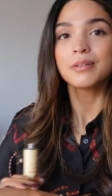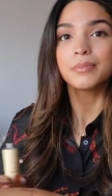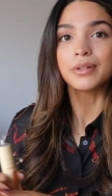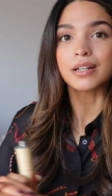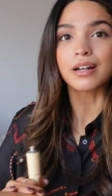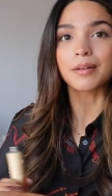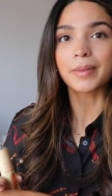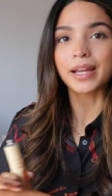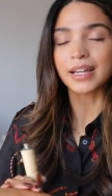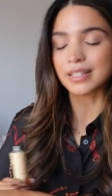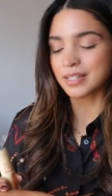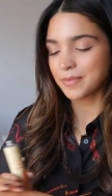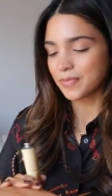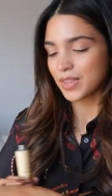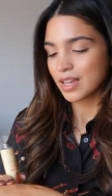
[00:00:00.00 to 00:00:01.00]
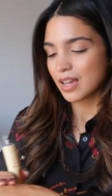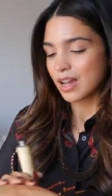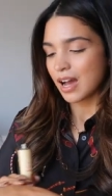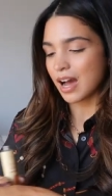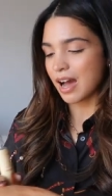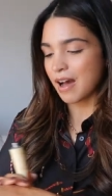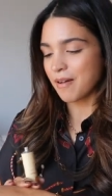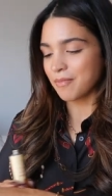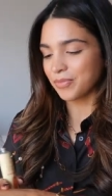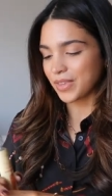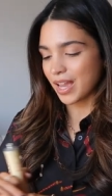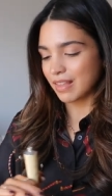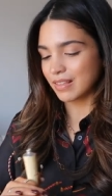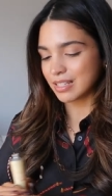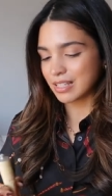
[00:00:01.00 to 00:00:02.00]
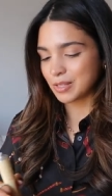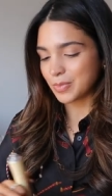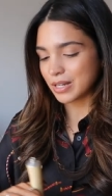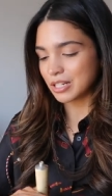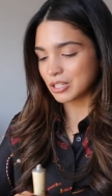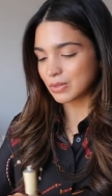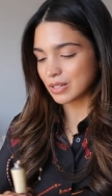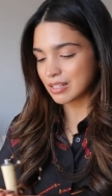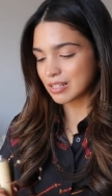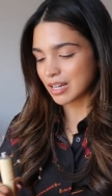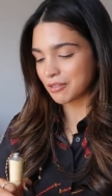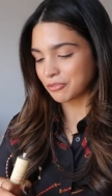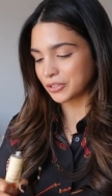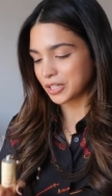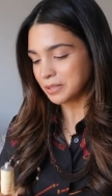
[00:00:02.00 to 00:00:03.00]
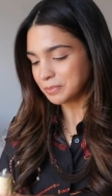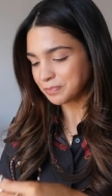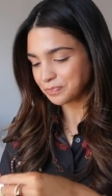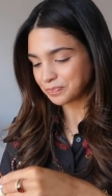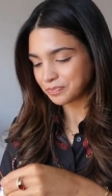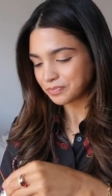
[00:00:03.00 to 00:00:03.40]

put it on my hand. Um, and this has been a new discovery